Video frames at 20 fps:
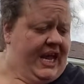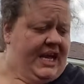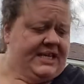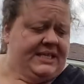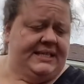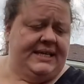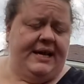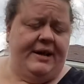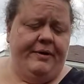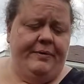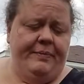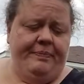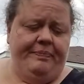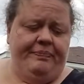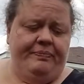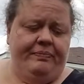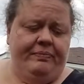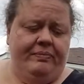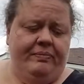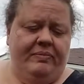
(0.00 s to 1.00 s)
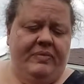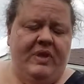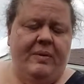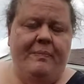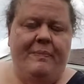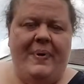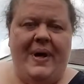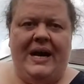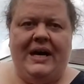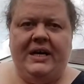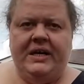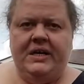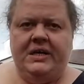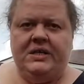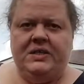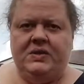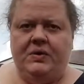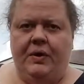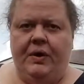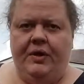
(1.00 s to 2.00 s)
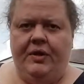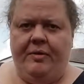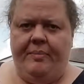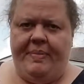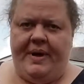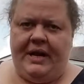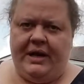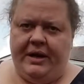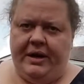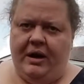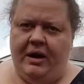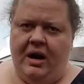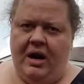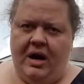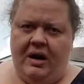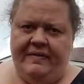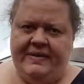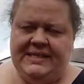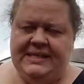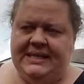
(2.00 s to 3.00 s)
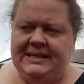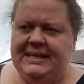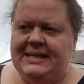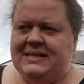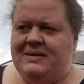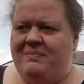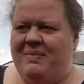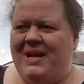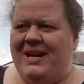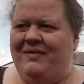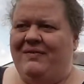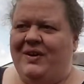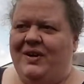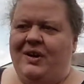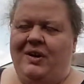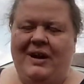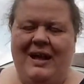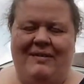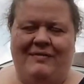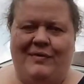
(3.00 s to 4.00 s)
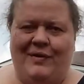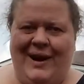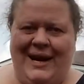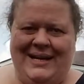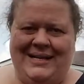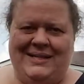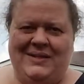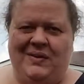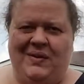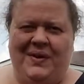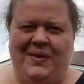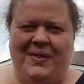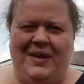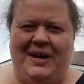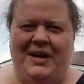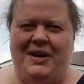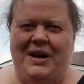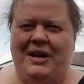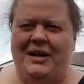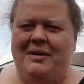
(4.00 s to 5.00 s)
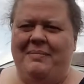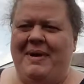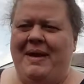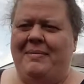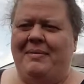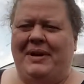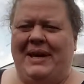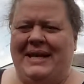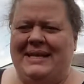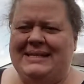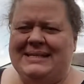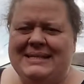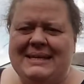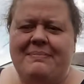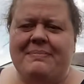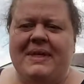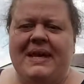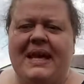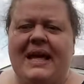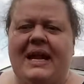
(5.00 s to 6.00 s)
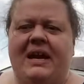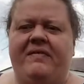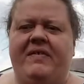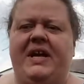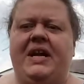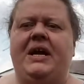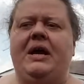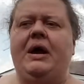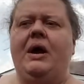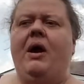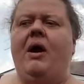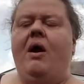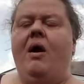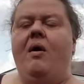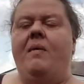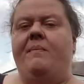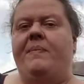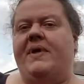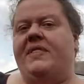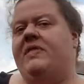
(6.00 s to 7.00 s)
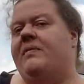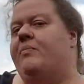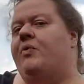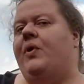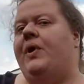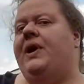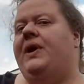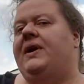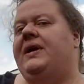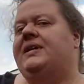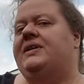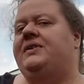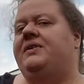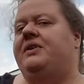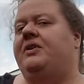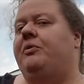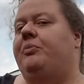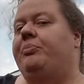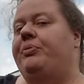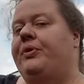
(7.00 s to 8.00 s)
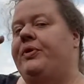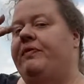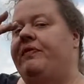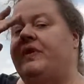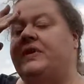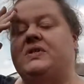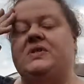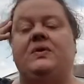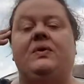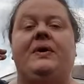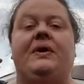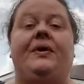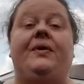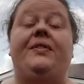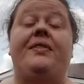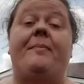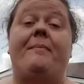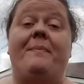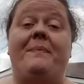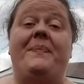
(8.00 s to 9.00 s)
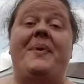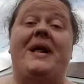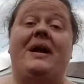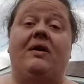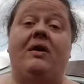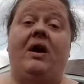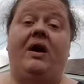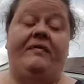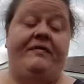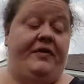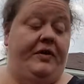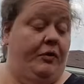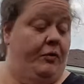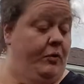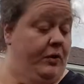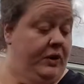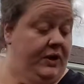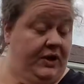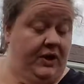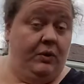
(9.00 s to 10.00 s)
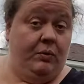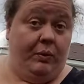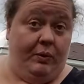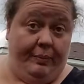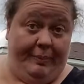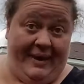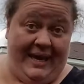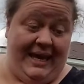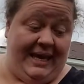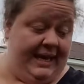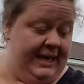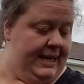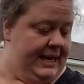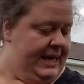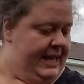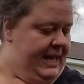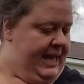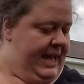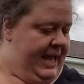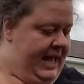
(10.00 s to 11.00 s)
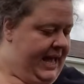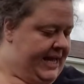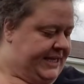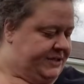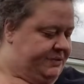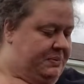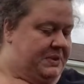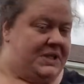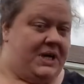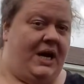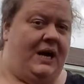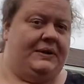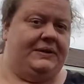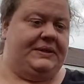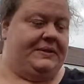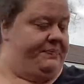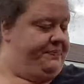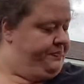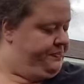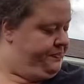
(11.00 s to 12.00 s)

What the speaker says: so the better your soil, the better your harvest. It doesn't mean if you don't have great soil that you're not going to be able to get something out of it, but the more you can do to improve your soil, the better off you will be as a result.